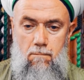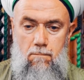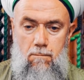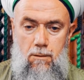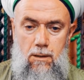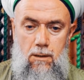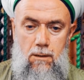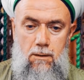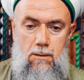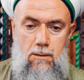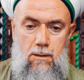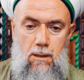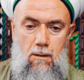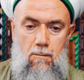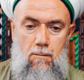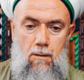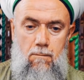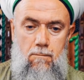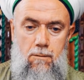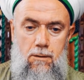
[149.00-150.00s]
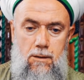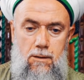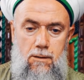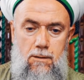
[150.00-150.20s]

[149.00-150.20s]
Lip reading: bir şey vermiş